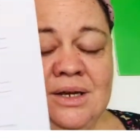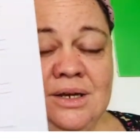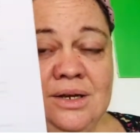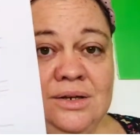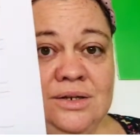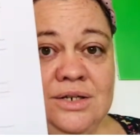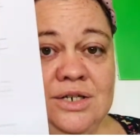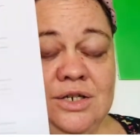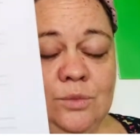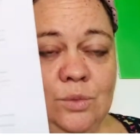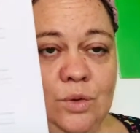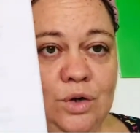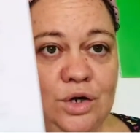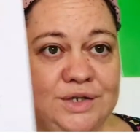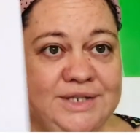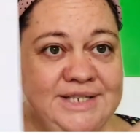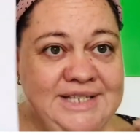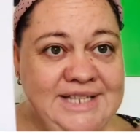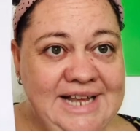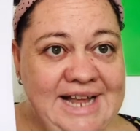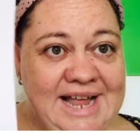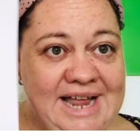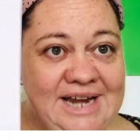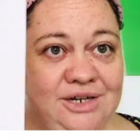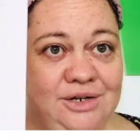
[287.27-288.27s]
towards
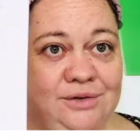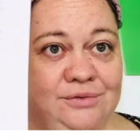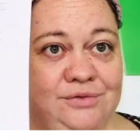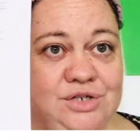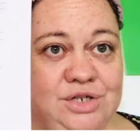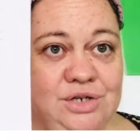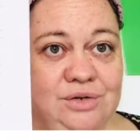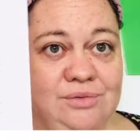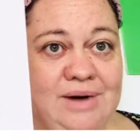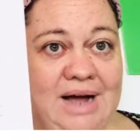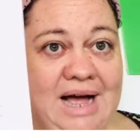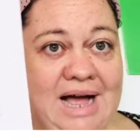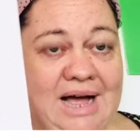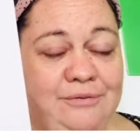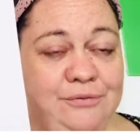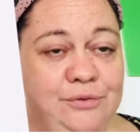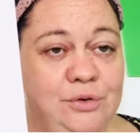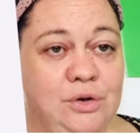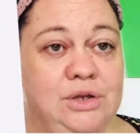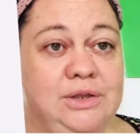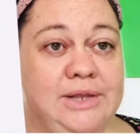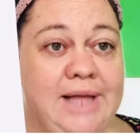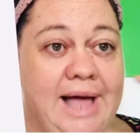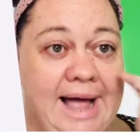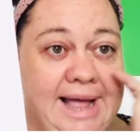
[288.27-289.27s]
the end of giraffe
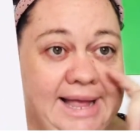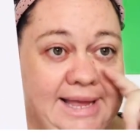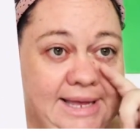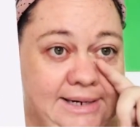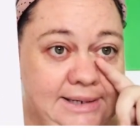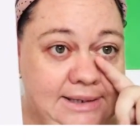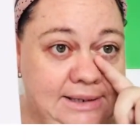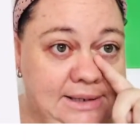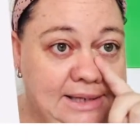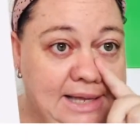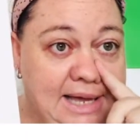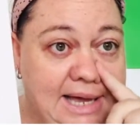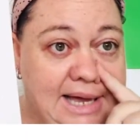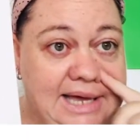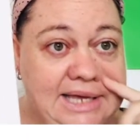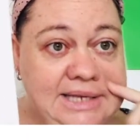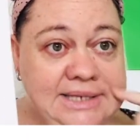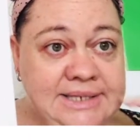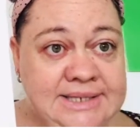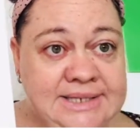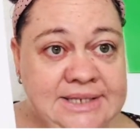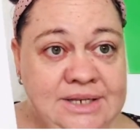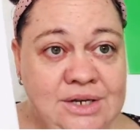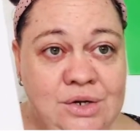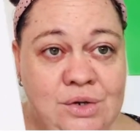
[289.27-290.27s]
or lion class,